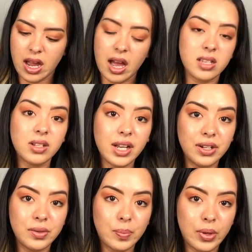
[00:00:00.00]
I also got
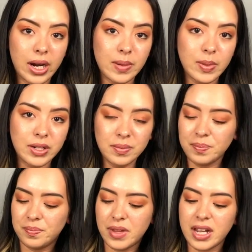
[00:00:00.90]
a new primer.
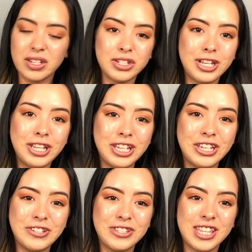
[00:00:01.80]
I usually
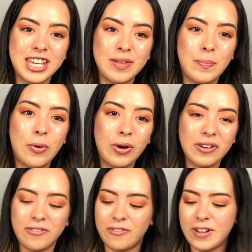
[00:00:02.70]
use the
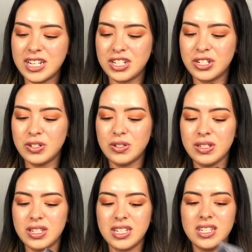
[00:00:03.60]
Professional,
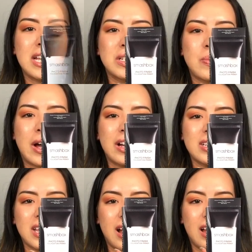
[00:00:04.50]
this SMASHBOX.
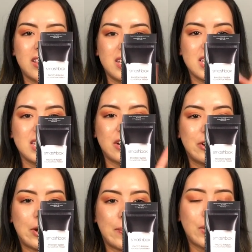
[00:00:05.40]
This is their
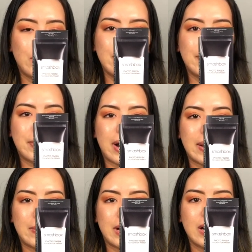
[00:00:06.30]
#1
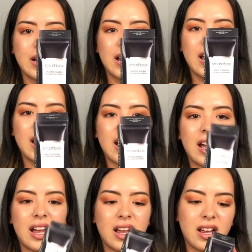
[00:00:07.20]
primer.
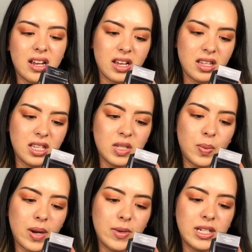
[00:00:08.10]
This
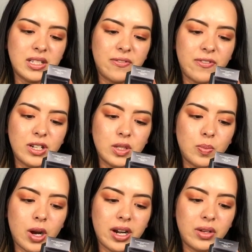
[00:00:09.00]
primer is the first
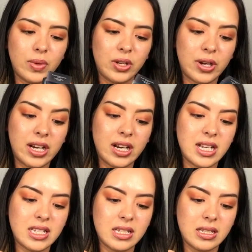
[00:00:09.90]
product we created
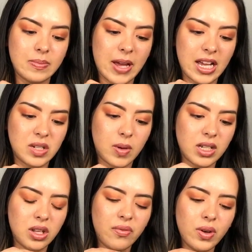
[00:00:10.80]
as
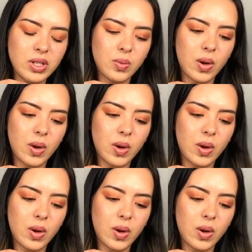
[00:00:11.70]
SMASHBOX. So I've always